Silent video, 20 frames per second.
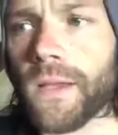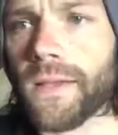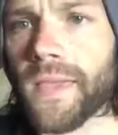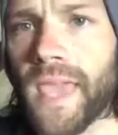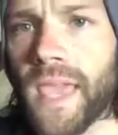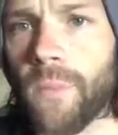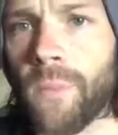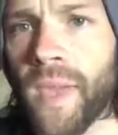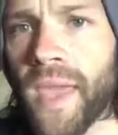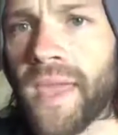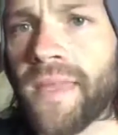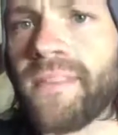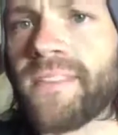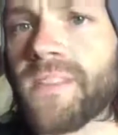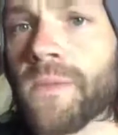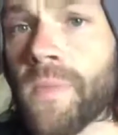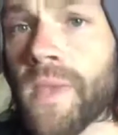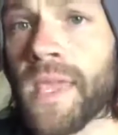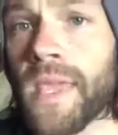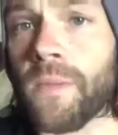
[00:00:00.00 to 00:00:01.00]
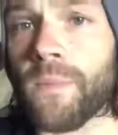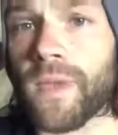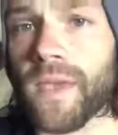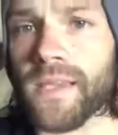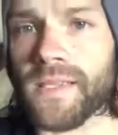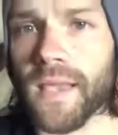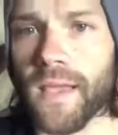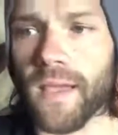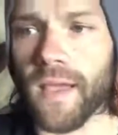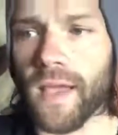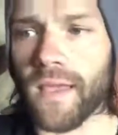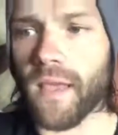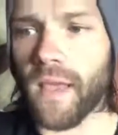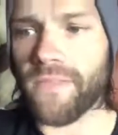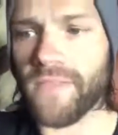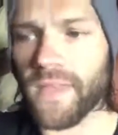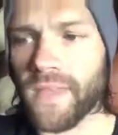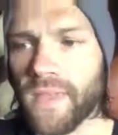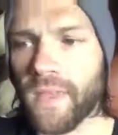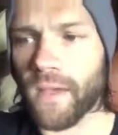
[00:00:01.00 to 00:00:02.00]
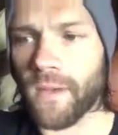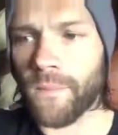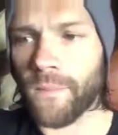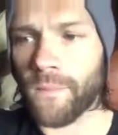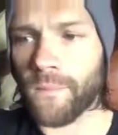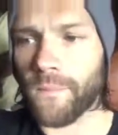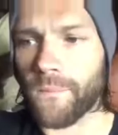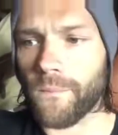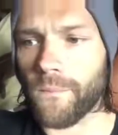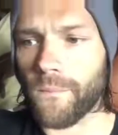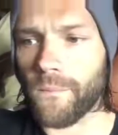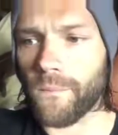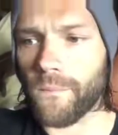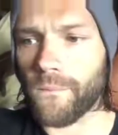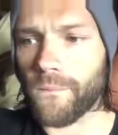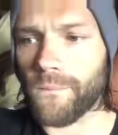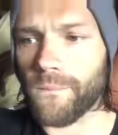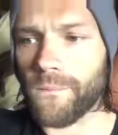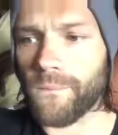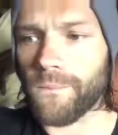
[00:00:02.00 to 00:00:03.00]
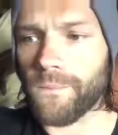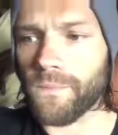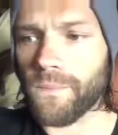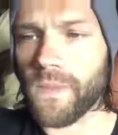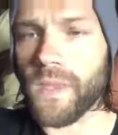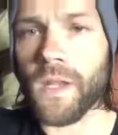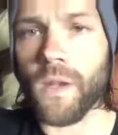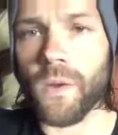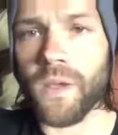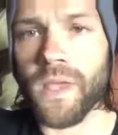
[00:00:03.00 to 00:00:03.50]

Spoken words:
campaign to me, because I think, you know,